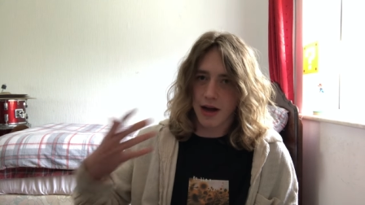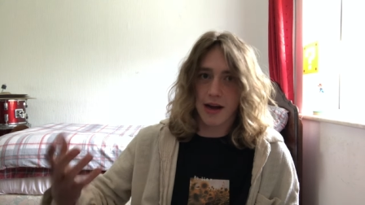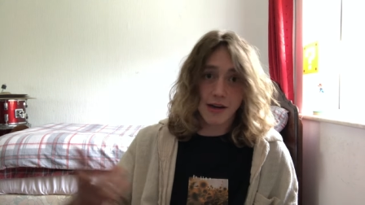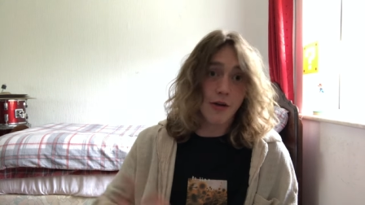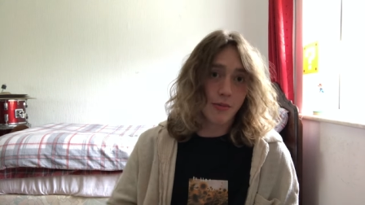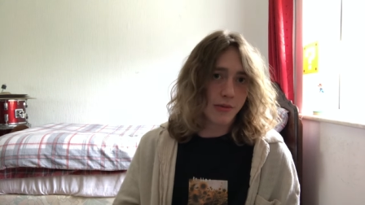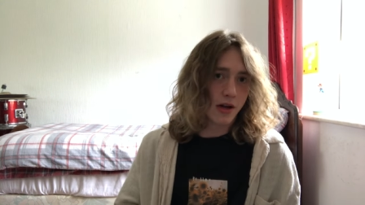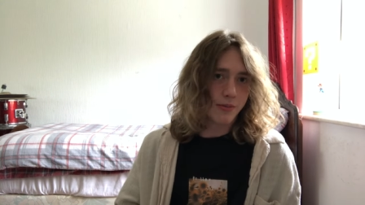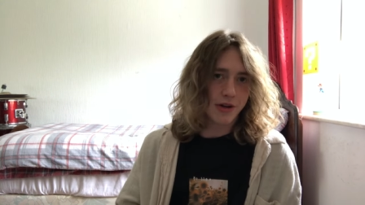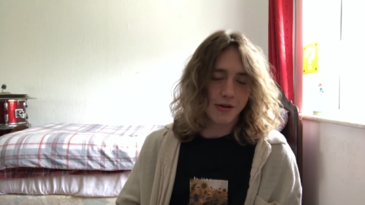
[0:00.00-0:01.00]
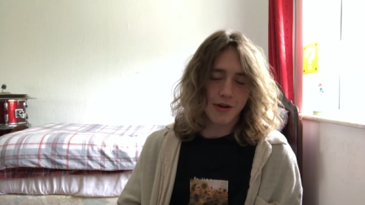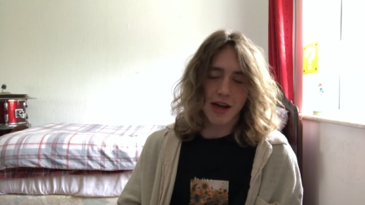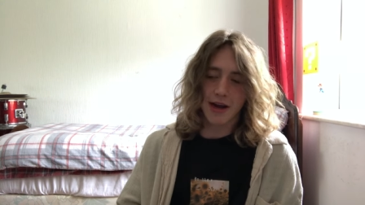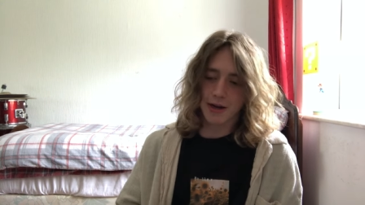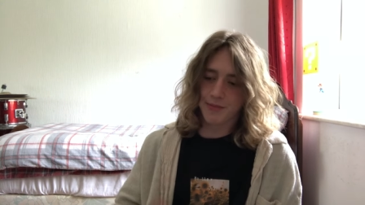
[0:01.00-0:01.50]
I know I'm gonna be
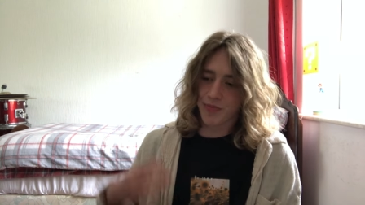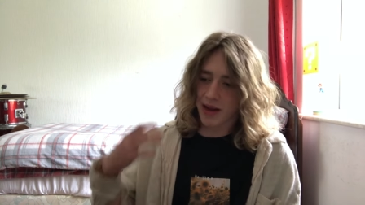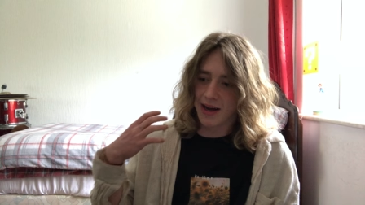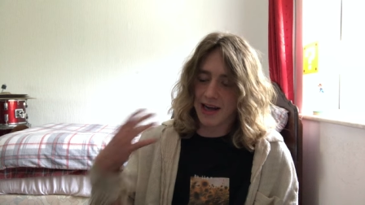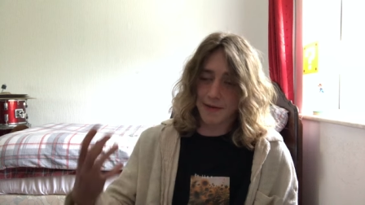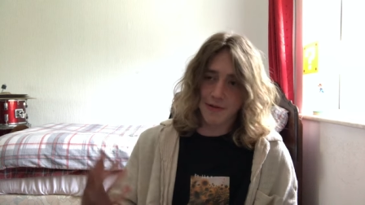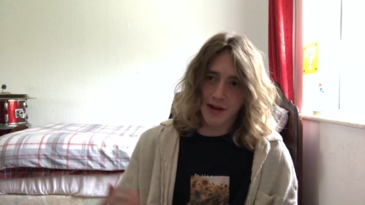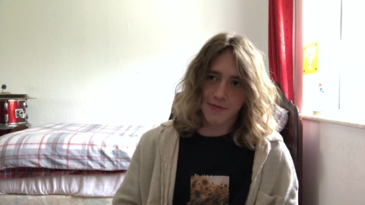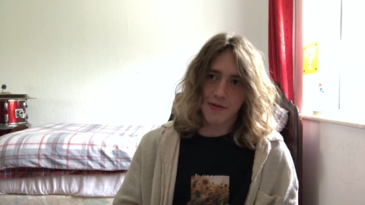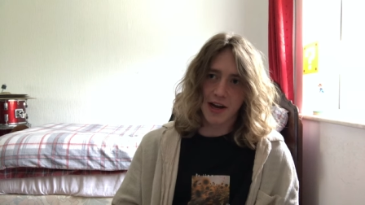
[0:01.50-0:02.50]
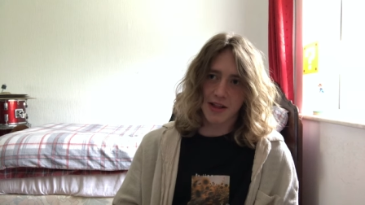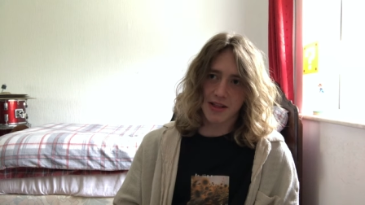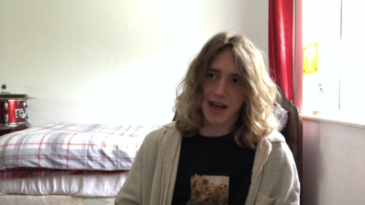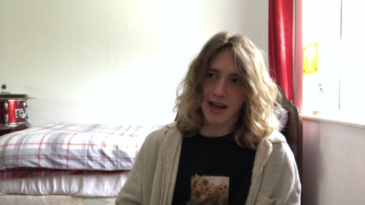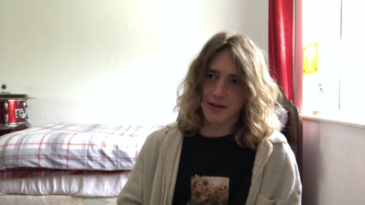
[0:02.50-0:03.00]
okay. I have that faith
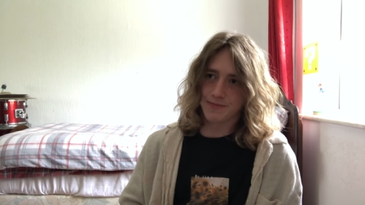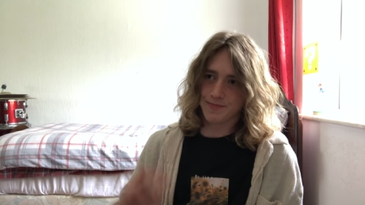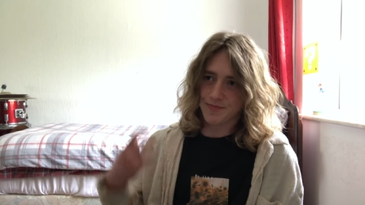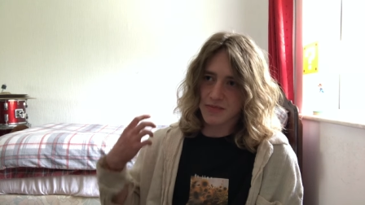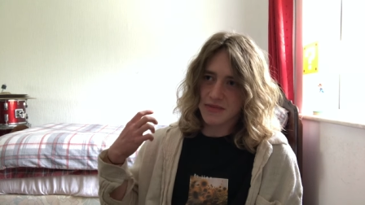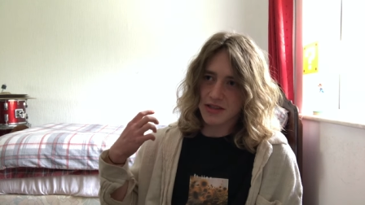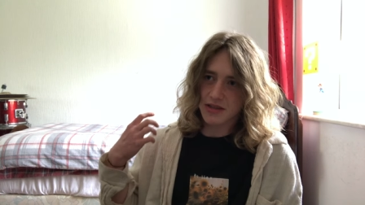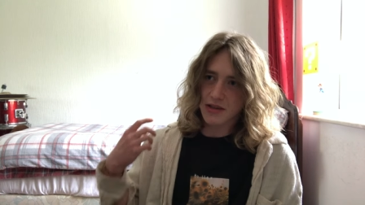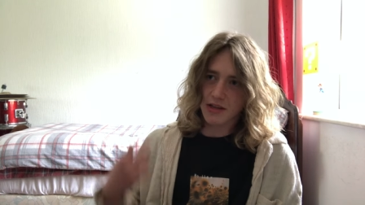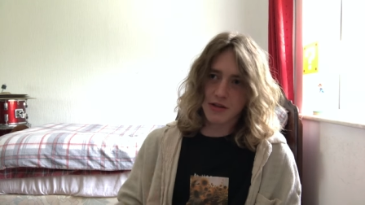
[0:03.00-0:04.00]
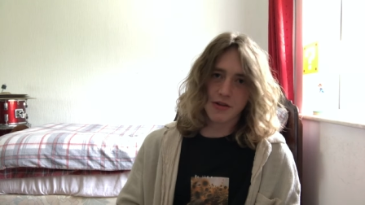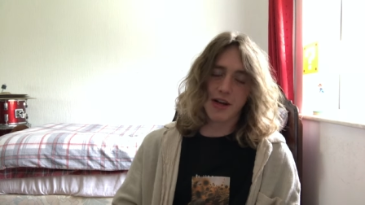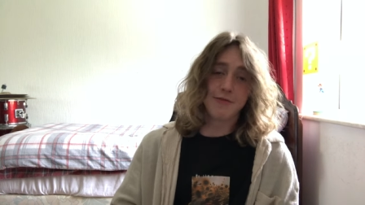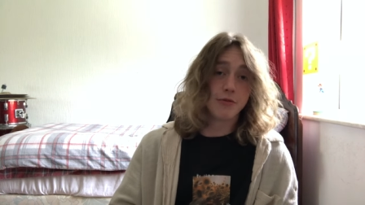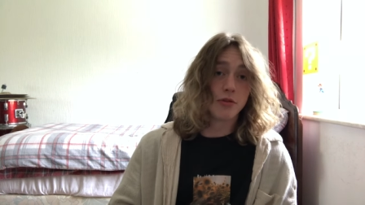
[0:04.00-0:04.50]
that
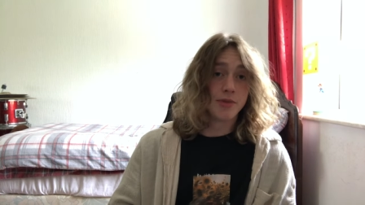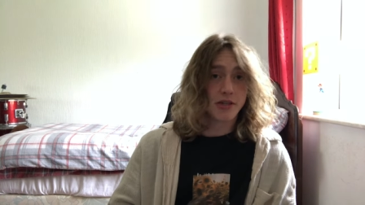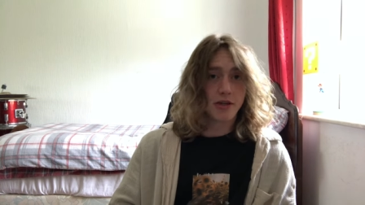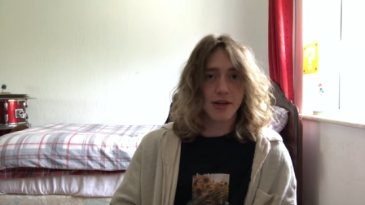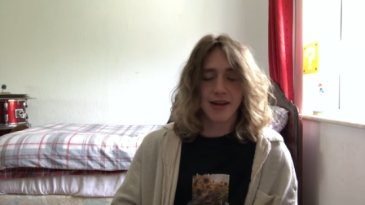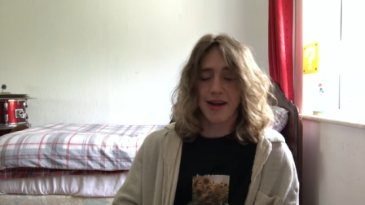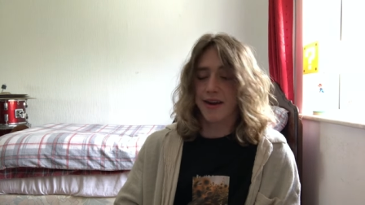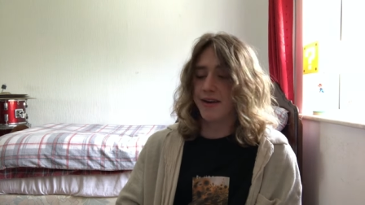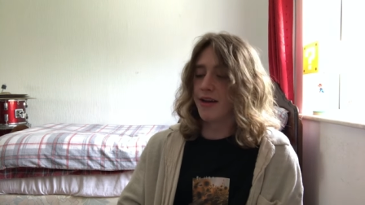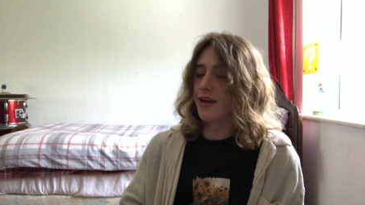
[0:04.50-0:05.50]
life will be good again.